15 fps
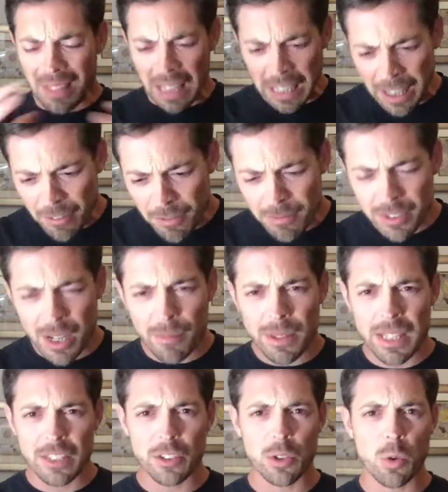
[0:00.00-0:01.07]
give them some of
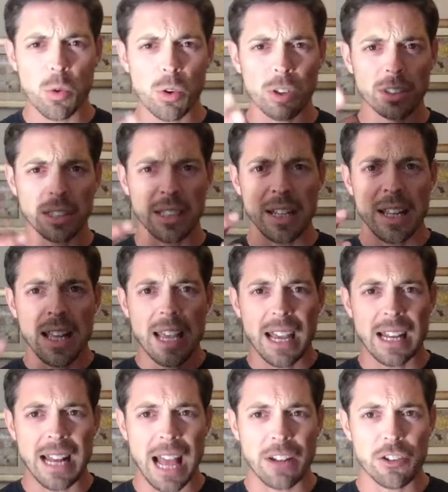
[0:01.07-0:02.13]
these tools and
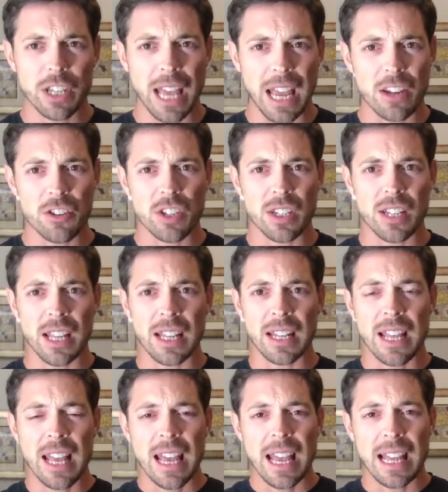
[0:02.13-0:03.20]
education
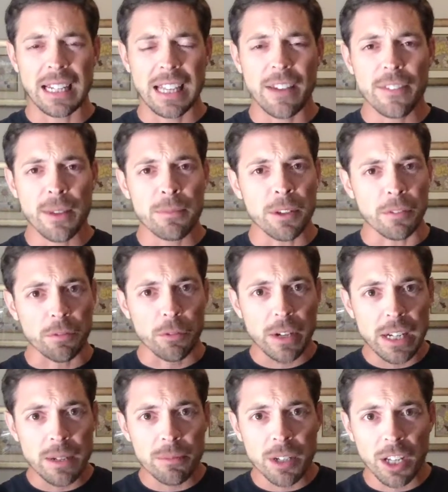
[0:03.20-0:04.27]
and give them the
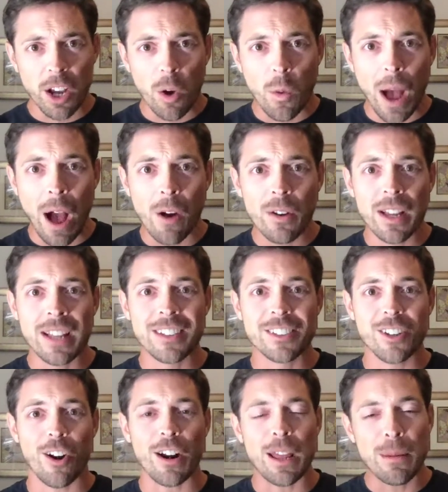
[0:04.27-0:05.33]
freedom to go out and
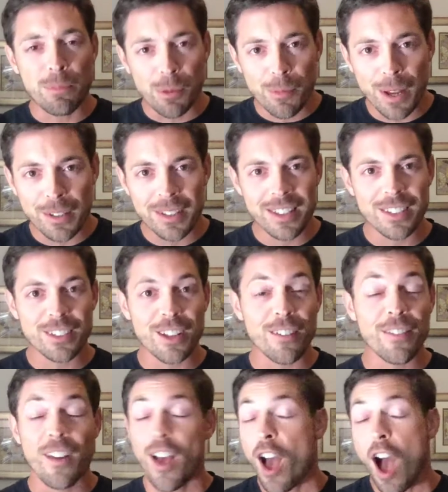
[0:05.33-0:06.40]
start implementing this
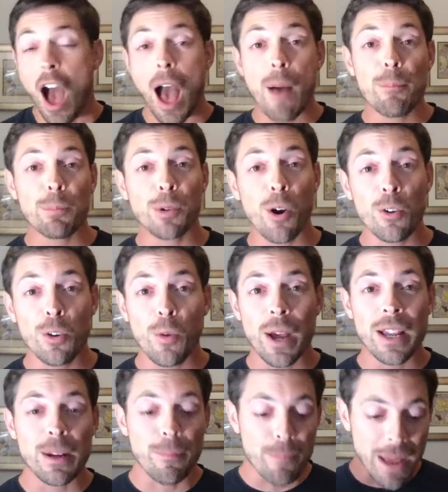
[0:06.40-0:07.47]
stuff. I'm blown away
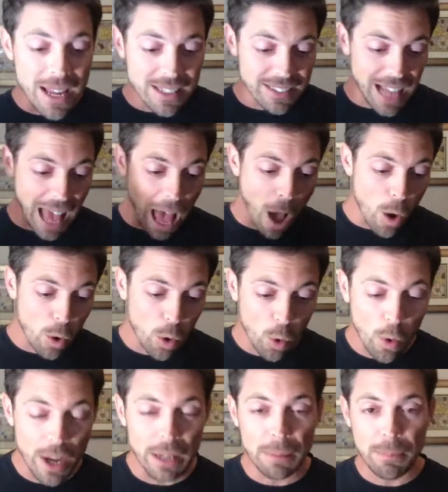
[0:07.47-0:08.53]
and amazed at how
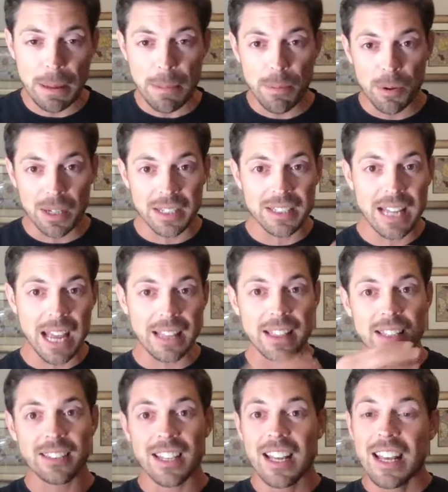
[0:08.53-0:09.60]
quick people can take
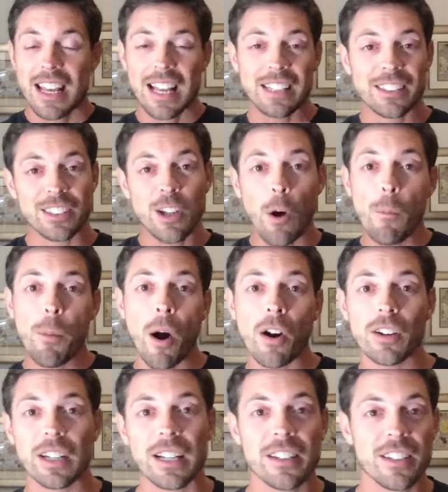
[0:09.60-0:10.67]
this and snowball
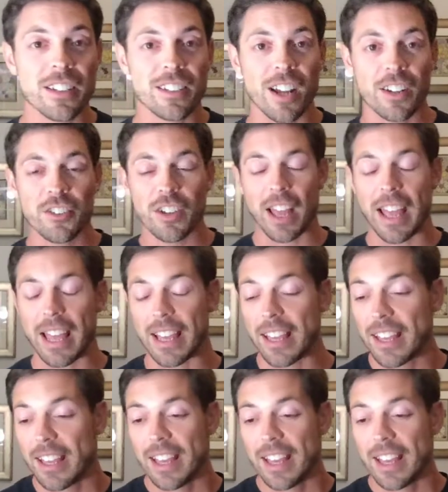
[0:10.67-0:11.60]
it into such a